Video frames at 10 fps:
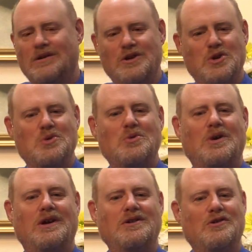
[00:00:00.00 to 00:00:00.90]

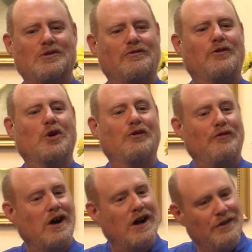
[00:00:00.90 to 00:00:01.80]
You and your
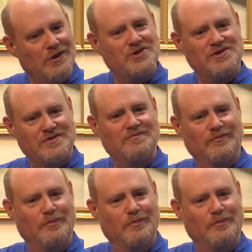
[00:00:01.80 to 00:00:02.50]
forefathers